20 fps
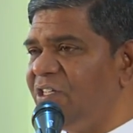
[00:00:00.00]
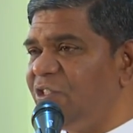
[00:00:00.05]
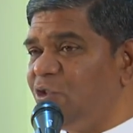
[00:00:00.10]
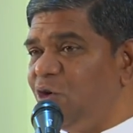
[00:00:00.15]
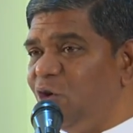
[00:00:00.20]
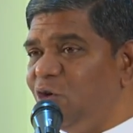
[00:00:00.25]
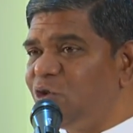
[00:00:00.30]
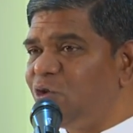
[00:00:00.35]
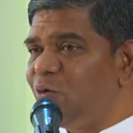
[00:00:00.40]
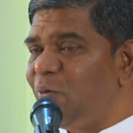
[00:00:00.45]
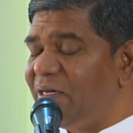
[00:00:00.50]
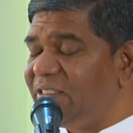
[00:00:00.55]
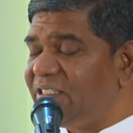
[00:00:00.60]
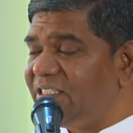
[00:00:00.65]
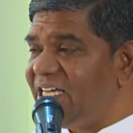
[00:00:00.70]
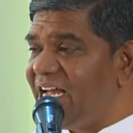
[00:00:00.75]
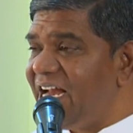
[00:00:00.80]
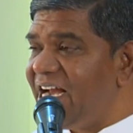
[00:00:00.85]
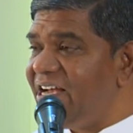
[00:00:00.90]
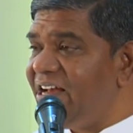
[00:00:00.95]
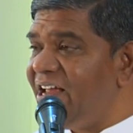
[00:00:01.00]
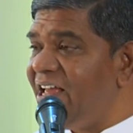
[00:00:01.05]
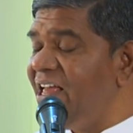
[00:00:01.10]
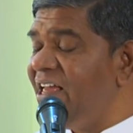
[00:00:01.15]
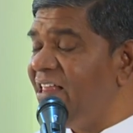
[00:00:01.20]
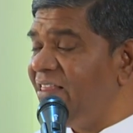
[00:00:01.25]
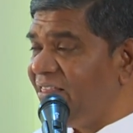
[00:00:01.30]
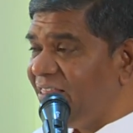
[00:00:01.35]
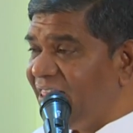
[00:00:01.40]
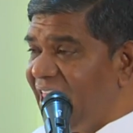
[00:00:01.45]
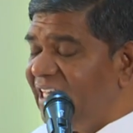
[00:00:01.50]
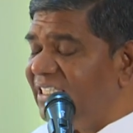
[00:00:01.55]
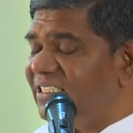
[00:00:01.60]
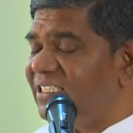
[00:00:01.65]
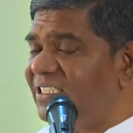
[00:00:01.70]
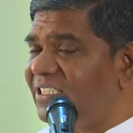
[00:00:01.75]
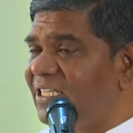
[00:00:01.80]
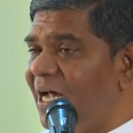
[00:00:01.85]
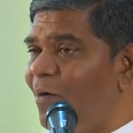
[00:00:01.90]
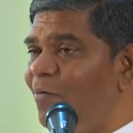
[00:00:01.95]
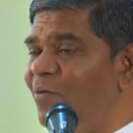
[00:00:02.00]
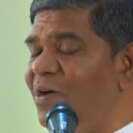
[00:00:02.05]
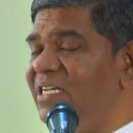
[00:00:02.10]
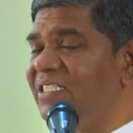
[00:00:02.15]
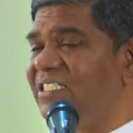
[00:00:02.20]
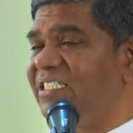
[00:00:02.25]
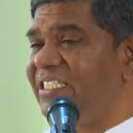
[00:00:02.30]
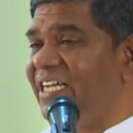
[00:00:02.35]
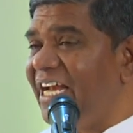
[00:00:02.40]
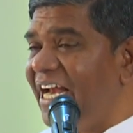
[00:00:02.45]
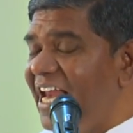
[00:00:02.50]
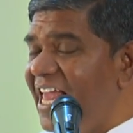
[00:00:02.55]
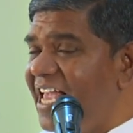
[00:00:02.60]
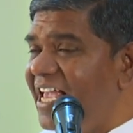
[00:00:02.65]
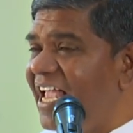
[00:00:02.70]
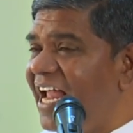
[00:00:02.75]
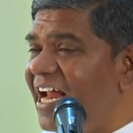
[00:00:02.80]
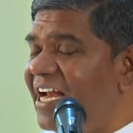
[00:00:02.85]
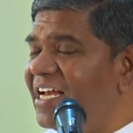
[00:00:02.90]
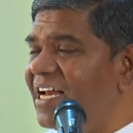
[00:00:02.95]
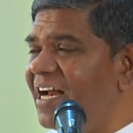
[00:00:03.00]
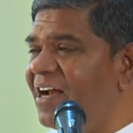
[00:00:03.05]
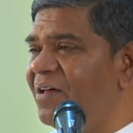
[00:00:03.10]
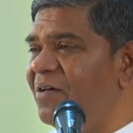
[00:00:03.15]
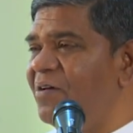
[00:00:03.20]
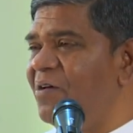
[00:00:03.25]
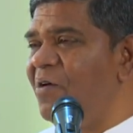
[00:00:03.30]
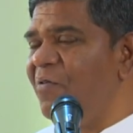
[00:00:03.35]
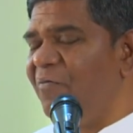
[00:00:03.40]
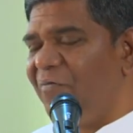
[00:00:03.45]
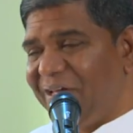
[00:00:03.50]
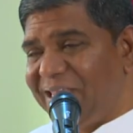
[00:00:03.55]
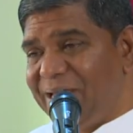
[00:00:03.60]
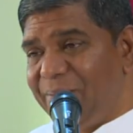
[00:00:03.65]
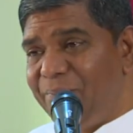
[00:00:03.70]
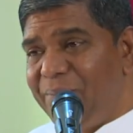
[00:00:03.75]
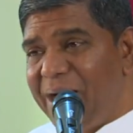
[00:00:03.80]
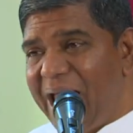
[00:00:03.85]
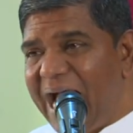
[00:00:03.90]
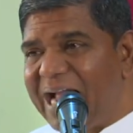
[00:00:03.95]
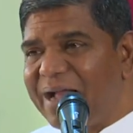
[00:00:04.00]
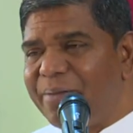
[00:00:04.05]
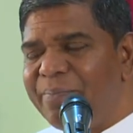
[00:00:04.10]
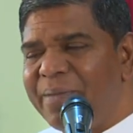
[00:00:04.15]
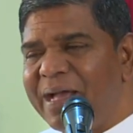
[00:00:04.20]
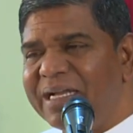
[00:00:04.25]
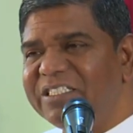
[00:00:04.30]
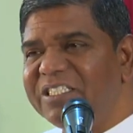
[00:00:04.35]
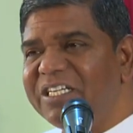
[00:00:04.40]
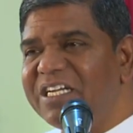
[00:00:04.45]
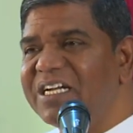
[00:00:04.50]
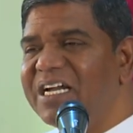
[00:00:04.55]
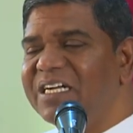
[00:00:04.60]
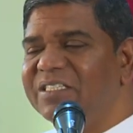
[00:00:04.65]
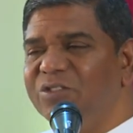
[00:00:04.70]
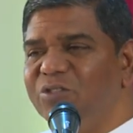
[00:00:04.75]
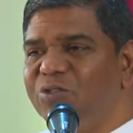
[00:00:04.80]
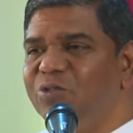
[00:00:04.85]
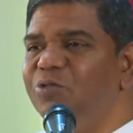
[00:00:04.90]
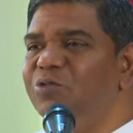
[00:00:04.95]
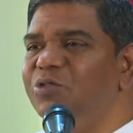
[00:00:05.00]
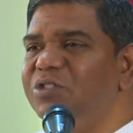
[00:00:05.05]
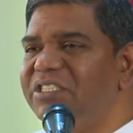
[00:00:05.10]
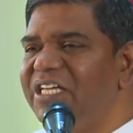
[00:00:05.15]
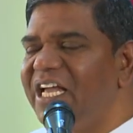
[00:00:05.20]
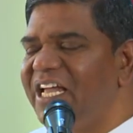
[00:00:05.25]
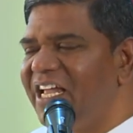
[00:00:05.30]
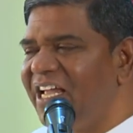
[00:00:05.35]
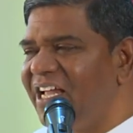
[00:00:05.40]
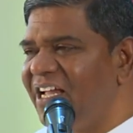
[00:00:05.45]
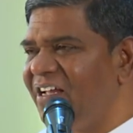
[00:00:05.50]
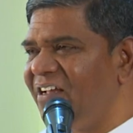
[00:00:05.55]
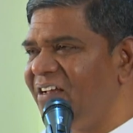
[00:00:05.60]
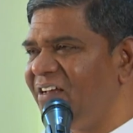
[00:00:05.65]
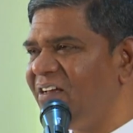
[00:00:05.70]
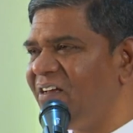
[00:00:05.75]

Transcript: Joshua said, This town is dedicated for the black magic and soothsaying.